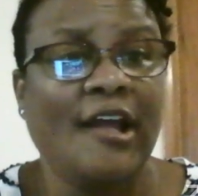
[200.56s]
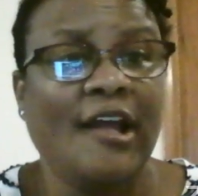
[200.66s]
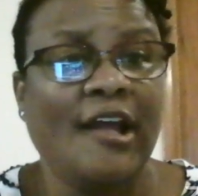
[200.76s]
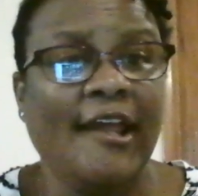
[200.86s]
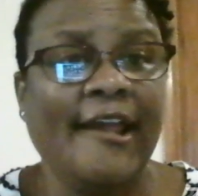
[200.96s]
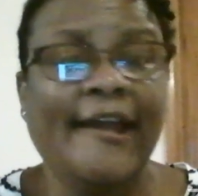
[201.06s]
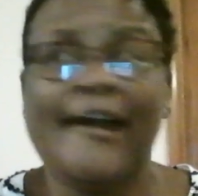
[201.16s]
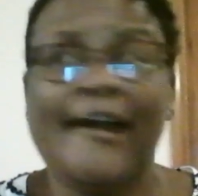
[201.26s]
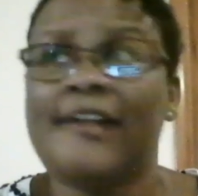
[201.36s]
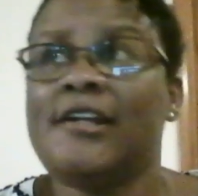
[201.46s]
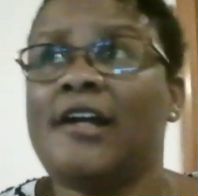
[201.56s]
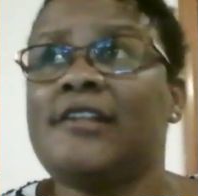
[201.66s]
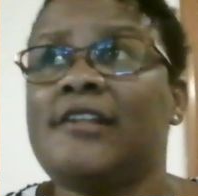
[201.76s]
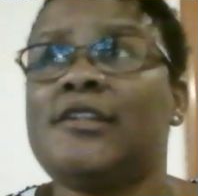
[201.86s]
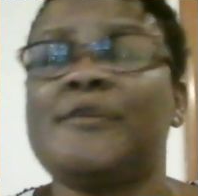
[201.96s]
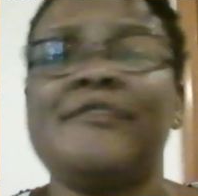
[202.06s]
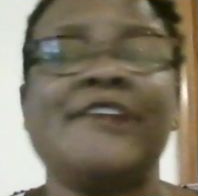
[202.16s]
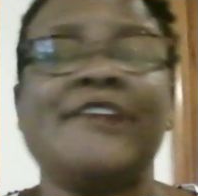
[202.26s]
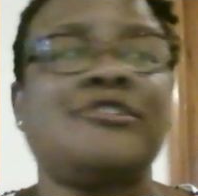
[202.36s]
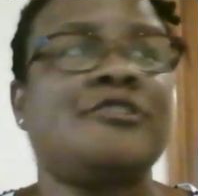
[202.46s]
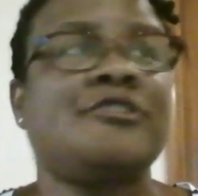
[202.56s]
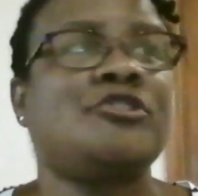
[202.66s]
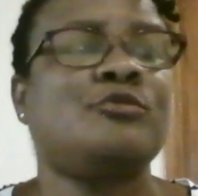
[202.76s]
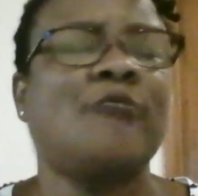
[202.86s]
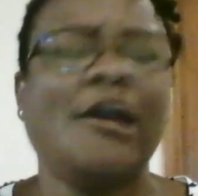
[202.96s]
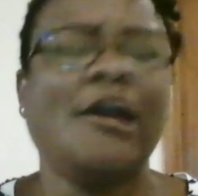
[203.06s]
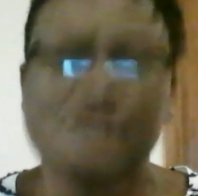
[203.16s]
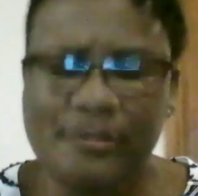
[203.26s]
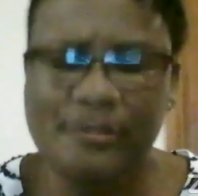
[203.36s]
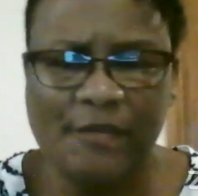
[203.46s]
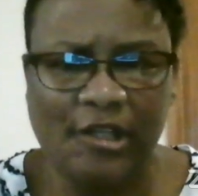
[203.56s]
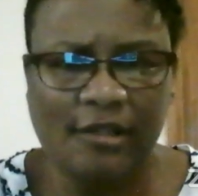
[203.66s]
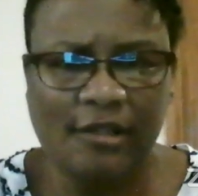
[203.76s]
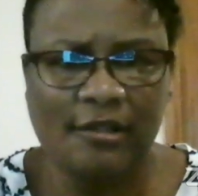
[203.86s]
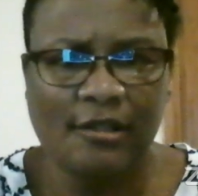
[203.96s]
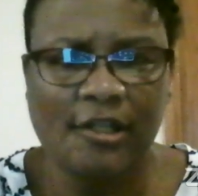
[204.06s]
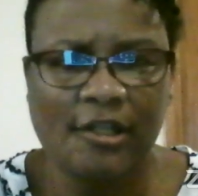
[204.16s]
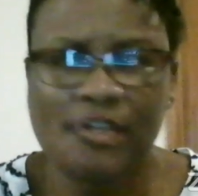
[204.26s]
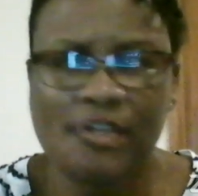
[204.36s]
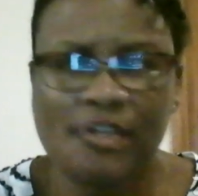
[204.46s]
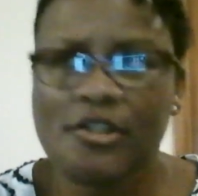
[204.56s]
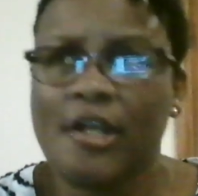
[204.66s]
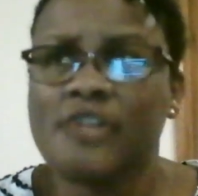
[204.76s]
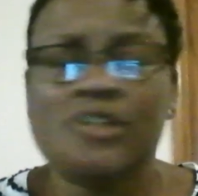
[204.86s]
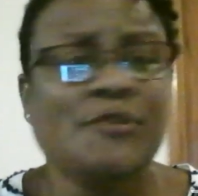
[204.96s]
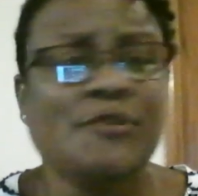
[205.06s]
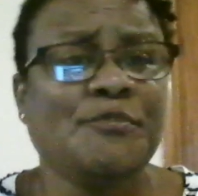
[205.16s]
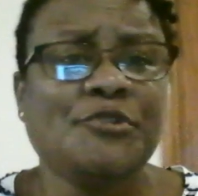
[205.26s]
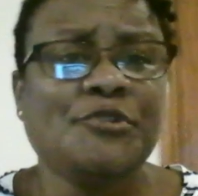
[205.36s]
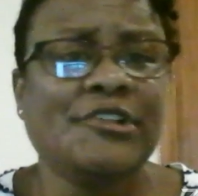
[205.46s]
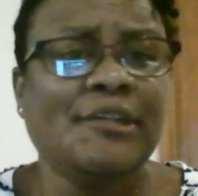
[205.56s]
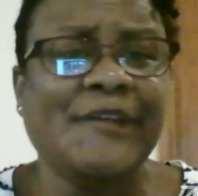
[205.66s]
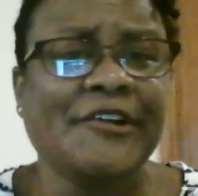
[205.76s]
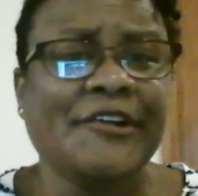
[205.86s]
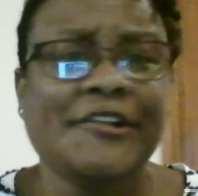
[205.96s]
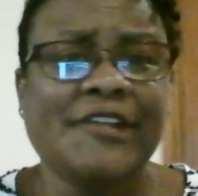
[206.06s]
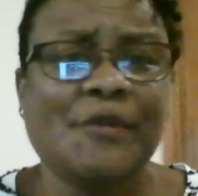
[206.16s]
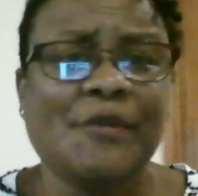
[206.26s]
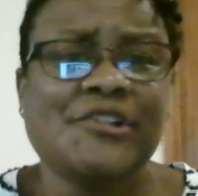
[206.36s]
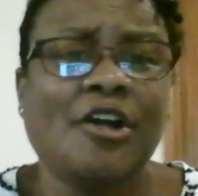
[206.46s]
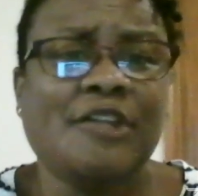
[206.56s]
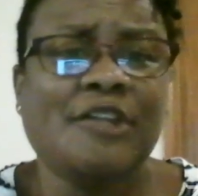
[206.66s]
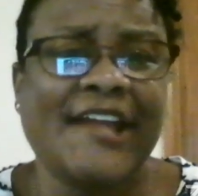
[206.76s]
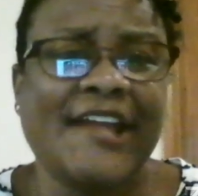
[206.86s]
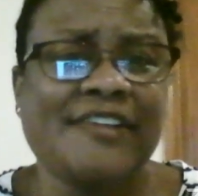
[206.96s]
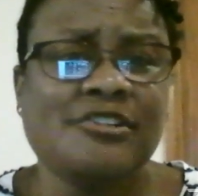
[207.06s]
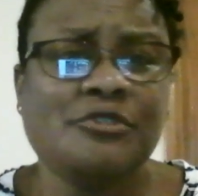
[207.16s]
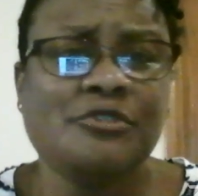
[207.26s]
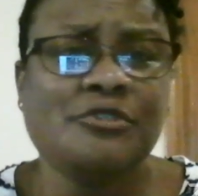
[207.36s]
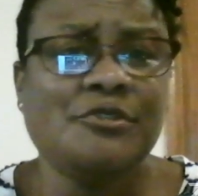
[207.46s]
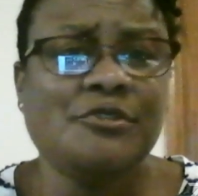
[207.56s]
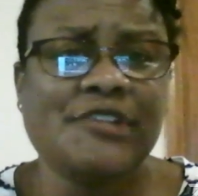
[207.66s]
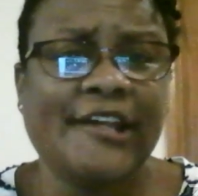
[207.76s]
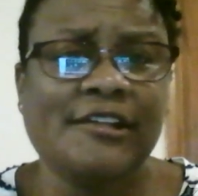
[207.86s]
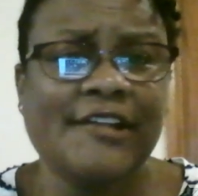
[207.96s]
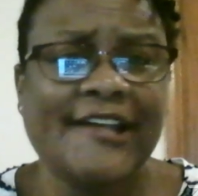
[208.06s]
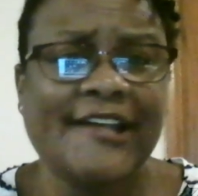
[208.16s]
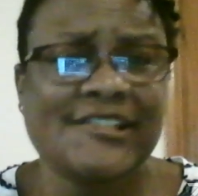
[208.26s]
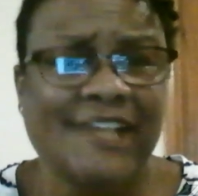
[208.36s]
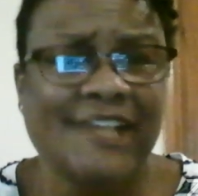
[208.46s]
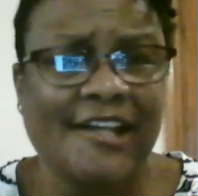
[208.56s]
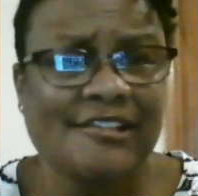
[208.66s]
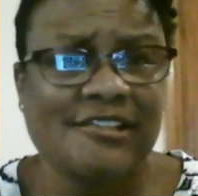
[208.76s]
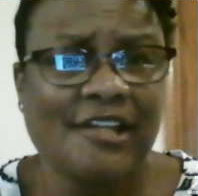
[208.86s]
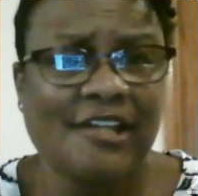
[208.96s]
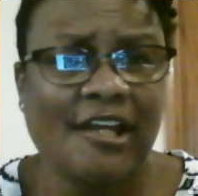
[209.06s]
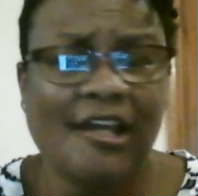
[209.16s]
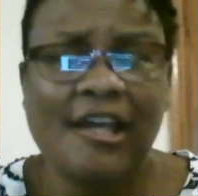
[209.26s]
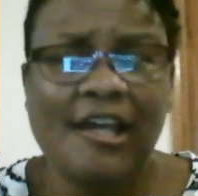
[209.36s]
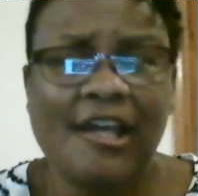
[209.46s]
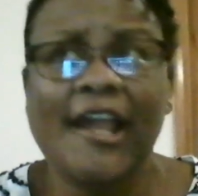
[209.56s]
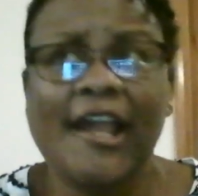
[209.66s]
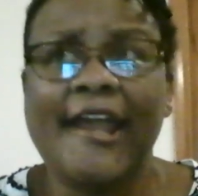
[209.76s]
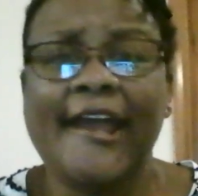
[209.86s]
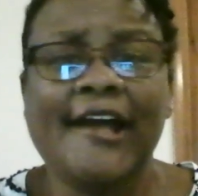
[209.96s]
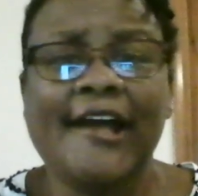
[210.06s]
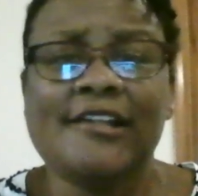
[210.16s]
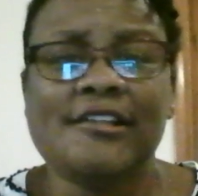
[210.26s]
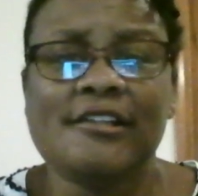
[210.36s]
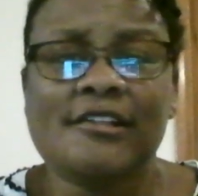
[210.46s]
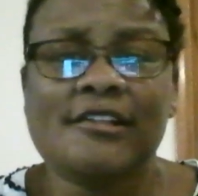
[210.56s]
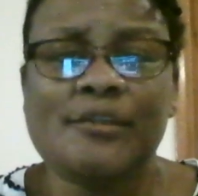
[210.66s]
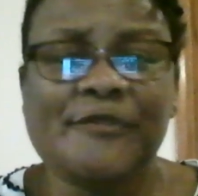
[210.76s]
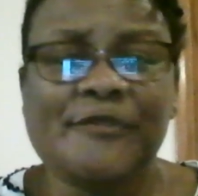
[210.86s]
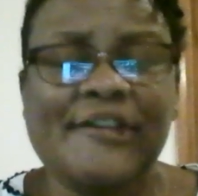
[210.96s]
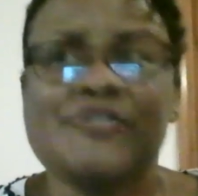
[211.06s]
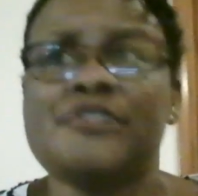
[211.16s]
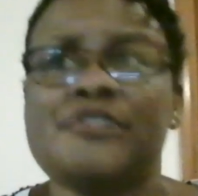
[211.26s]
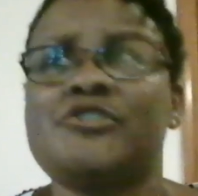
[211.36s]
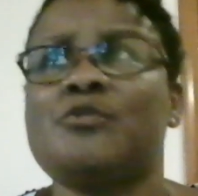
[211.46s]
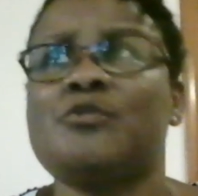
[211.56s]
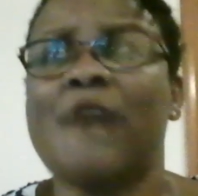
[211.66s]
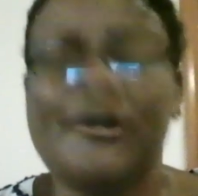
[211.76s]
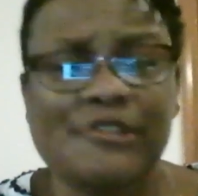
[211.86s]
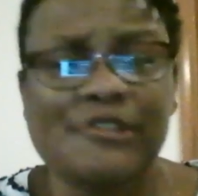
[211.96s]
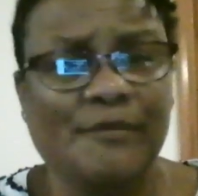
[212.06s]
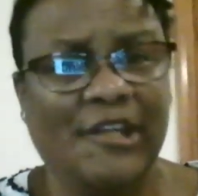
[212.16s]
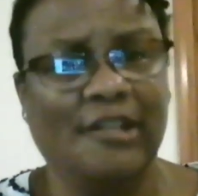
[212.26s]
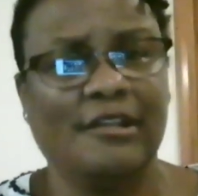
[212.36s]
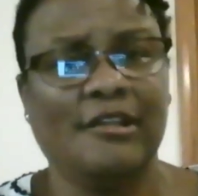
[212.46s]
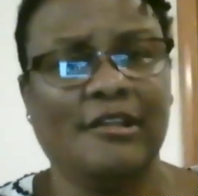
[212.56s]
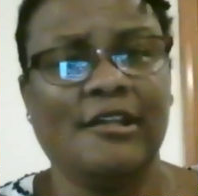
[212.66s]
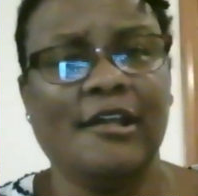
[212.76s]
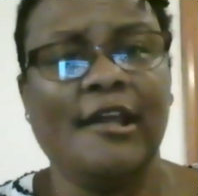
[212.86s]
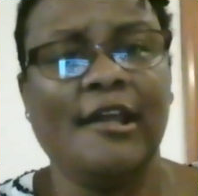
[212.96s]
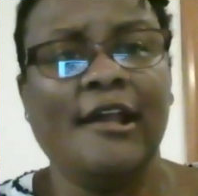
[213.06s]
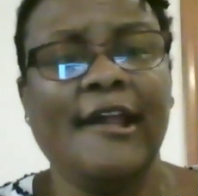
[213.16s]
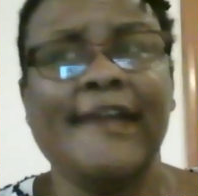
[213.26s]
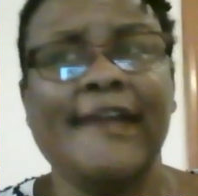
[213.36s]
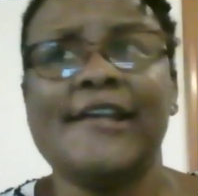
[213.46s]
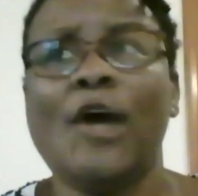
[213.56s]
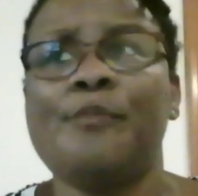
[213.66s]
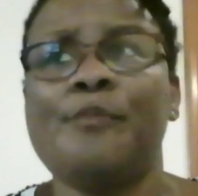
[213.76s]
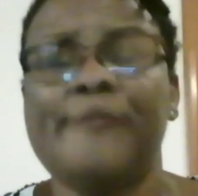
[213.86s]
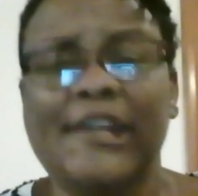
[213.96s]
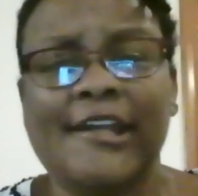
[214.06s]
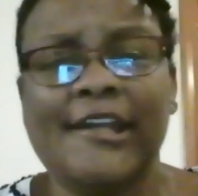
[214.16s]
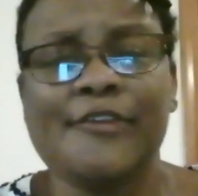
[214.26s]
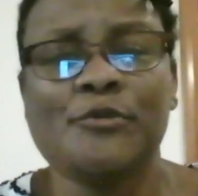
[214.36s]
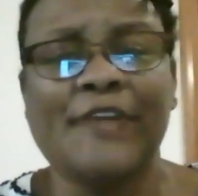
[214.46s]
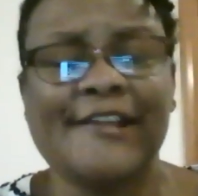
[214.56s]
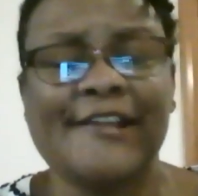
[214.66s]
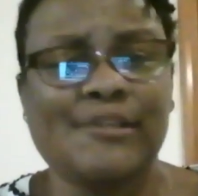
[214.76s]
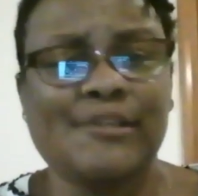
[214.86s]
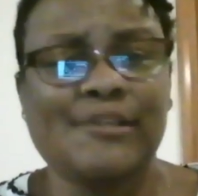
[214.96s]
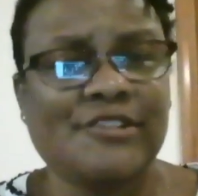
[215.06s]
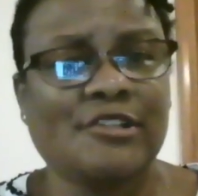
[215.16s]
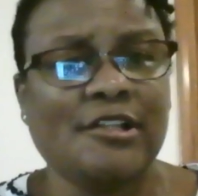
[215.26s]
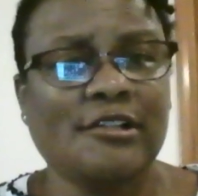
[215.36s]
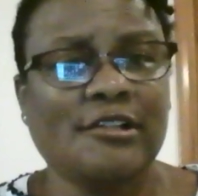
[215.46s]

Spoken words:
And the professor surrounded me. She was brutally murdered. It was all over national news in the United States. And the professors surrounded me and helped me get through that semester.